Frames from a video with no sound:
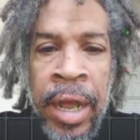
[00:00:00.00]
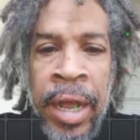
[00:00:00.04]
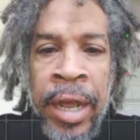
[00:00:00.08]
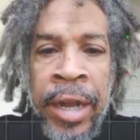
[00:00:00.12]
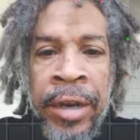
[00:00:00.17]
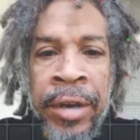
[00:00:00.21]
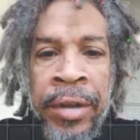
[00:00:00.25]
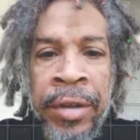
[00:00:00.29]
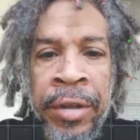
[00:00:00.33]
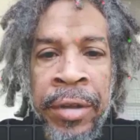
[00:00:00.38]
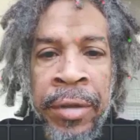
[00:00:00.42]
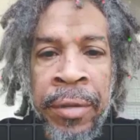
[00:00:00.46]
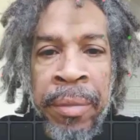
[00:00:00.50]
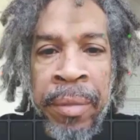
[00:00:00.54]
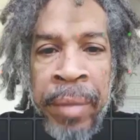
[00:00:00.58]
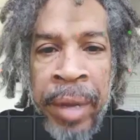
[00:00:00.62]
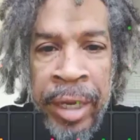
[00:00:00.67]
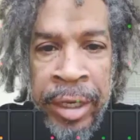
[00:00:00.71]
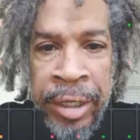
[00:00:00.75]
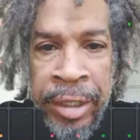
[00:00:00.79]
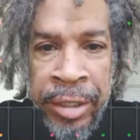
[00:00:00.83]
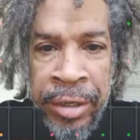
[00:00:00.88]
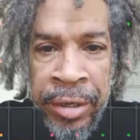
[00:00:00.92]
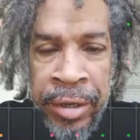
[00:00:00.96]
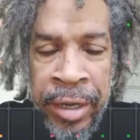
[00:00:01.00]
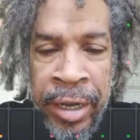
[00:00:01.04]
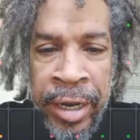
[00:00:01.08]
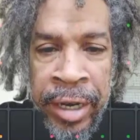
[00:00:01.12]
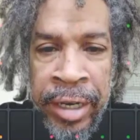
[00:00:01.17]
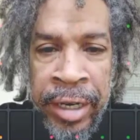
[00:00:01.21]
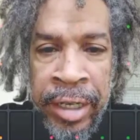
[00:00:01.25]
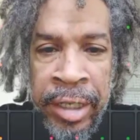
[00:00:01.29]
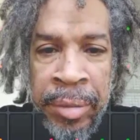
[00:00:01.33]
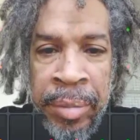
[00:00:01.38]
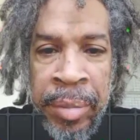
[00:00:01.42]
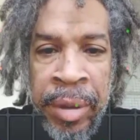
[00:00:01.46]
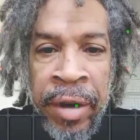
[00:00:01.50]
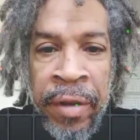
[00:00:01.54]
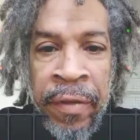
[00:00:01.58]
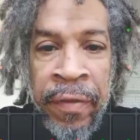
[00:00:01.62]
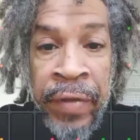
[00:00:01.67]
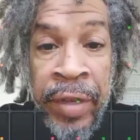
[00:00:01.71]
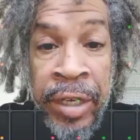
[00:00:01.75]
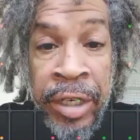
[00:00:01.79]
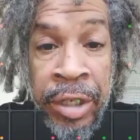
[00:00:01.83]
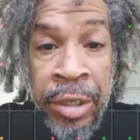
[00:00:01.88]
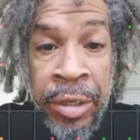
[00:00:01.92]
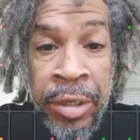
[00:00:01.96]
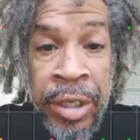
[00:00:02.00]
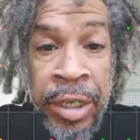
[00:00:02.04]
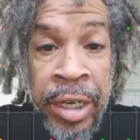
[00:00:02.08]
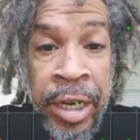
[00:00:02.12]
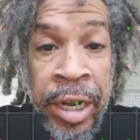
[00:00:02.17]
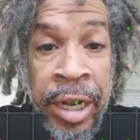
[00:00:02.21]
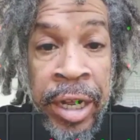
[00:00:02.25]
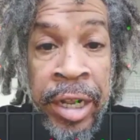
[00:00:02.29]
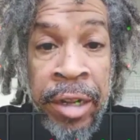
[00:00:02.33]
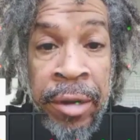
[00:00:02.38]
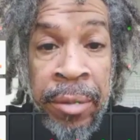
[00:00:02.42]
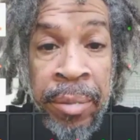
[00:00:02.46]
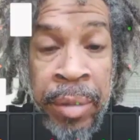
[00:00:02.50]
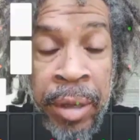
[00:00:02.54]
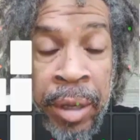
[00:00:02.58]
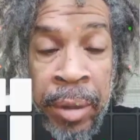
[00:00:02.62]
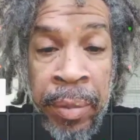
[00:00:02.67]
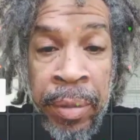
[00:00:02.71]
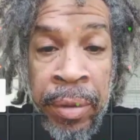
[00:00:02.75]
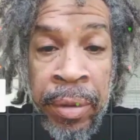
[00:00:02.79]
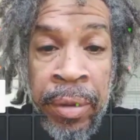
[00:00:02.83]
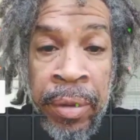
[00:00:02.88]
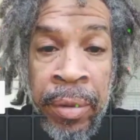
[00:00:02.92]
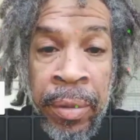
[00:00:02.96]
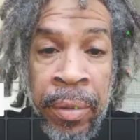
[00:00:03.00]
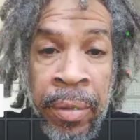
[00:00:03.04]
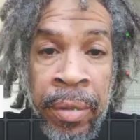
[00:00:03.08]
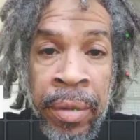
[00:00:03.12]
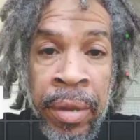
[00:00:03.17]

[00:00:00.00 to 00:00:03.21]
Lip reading: And do you make sure that it's beneficial to other people